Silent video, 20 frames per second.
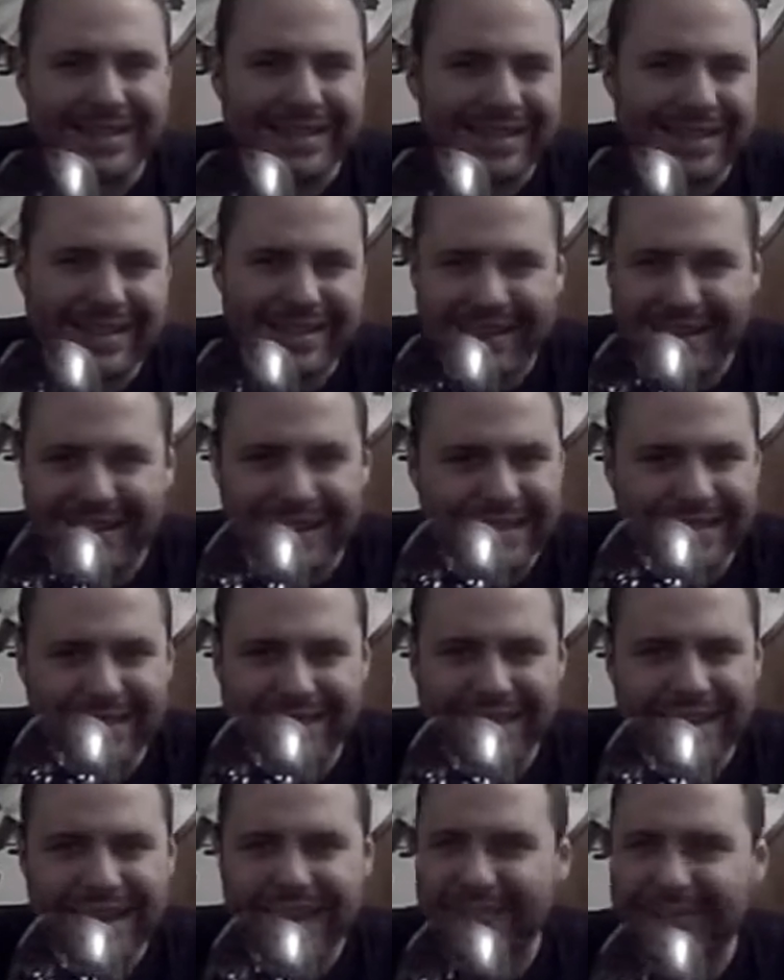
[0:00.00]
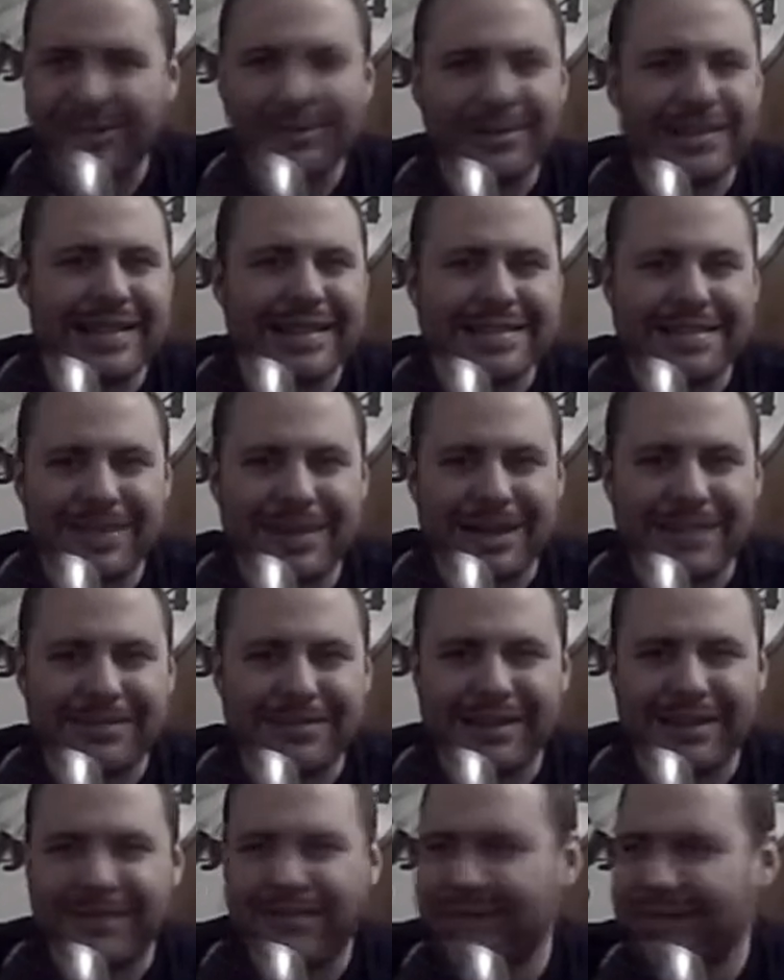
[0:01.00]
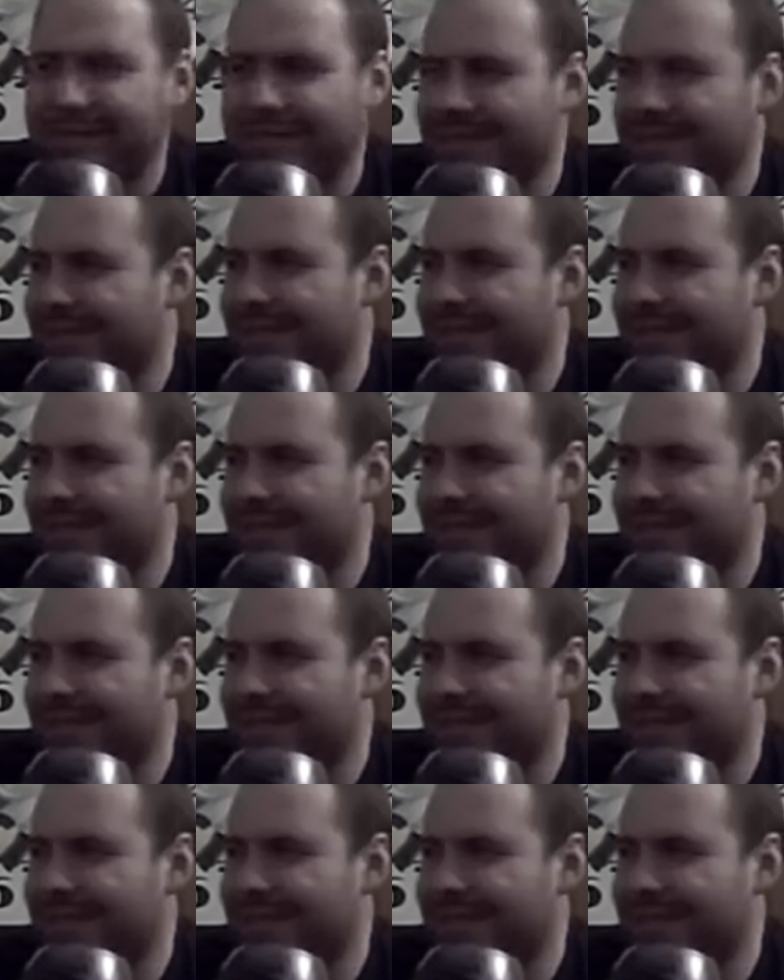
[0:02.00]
I don't know the last time I ate a plum.